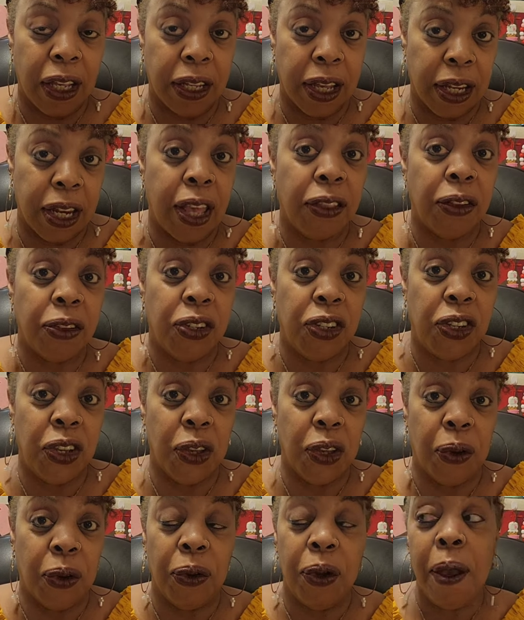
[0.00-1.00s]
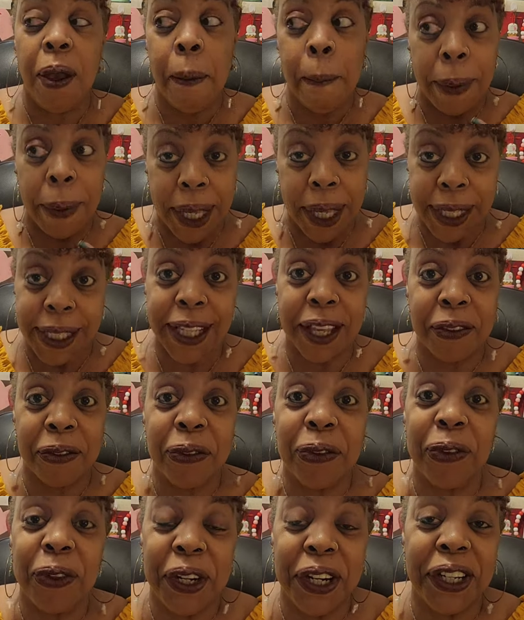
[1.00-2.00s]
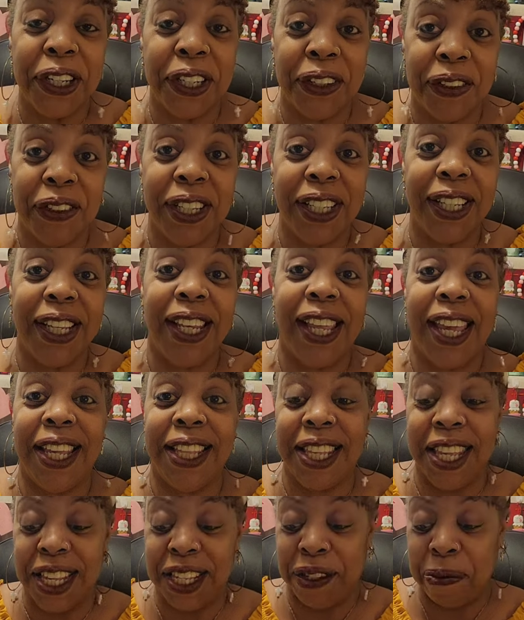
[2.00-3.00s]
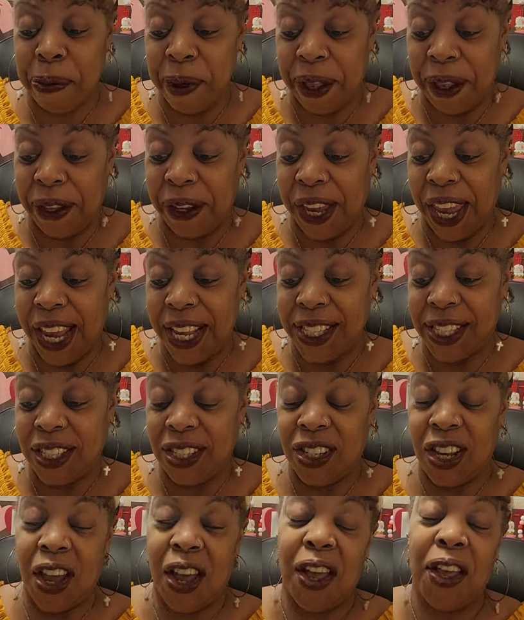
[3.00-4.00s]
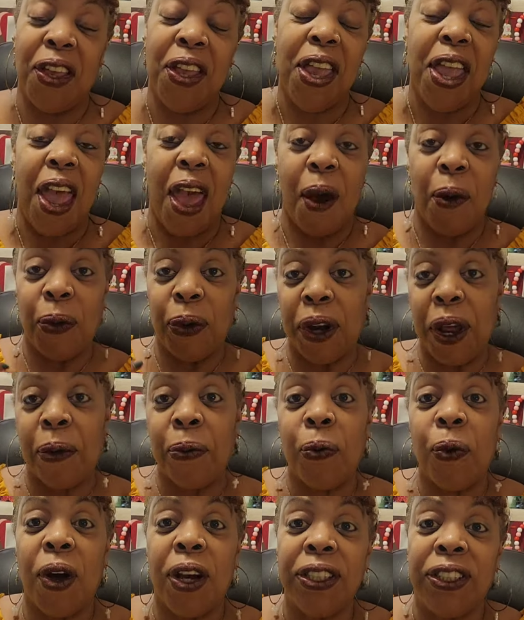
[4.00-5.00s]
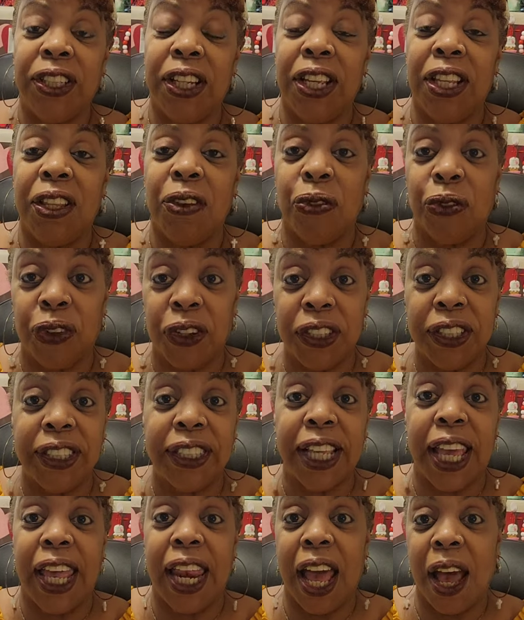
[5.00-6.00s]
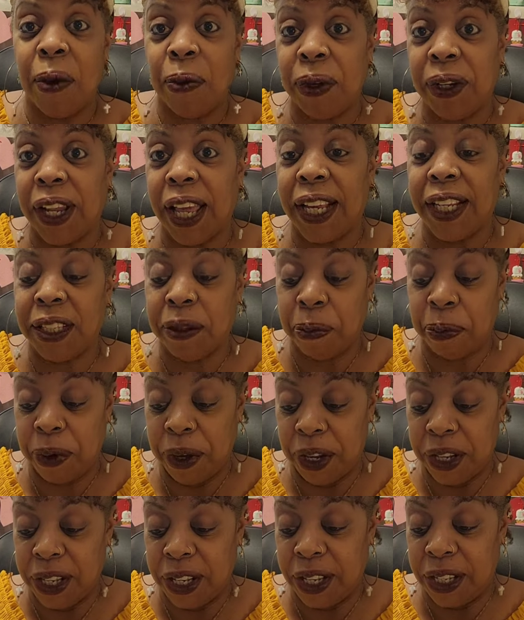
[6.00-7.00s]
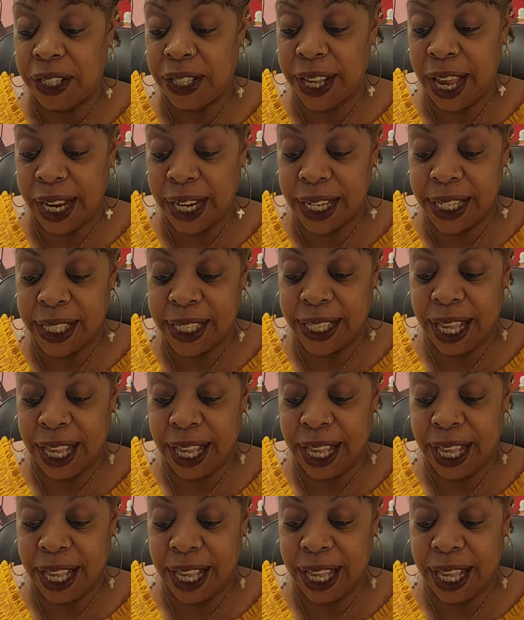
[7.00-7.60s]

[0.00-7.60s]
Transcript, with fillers: another two because I really, really like these pillowcases, y'all. And when I'm washing the first set, I would like to put the second